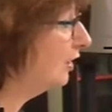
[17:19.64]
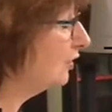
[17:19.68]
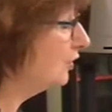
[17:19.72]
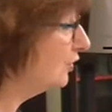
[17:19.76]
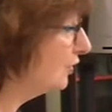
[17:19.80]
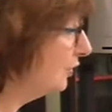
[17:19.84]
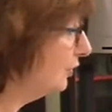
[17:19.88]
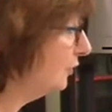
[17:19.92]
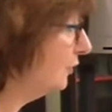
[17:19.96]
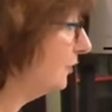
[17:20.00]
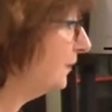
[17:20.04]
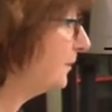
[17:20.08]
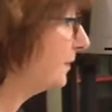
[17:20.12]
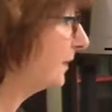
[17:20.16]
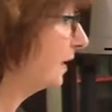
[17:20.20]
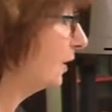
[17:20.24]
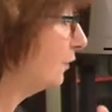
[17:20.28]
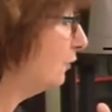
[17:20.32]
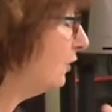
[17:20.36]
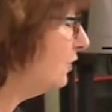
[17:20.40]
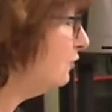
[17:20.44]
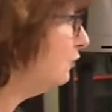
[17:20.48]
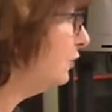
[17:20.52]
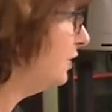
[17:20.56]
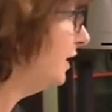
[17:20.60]
So
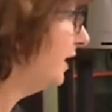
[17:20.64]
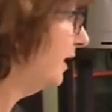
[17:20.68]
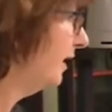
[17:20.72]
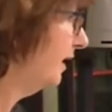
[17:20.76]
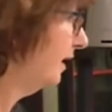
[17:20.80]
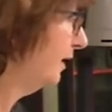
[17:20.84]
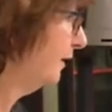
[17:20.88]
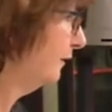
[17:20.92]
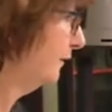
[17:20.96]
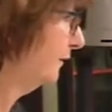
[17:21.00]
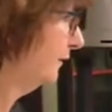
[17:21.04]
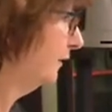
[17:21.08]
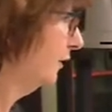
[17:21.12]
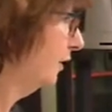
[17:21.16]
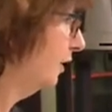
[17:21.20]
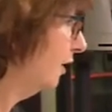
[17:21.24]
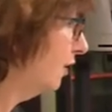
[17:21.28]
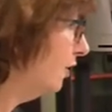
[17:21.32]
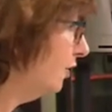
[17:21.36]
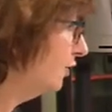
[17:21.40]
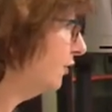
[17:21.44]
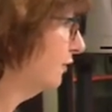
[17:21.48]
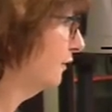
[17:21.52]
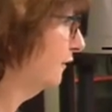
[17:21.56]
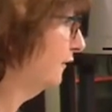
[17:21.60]
when we have a
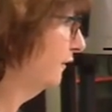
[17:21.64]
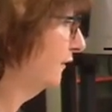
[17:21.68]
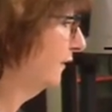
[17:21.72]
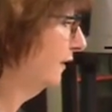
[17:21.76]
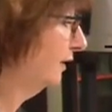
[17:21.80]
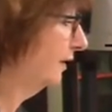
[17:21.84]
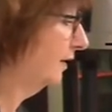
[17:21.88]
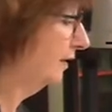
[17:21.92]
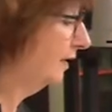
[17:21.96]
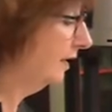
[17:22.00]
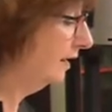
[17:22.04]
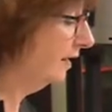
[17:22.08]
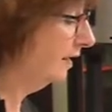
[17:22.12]
lot of uh,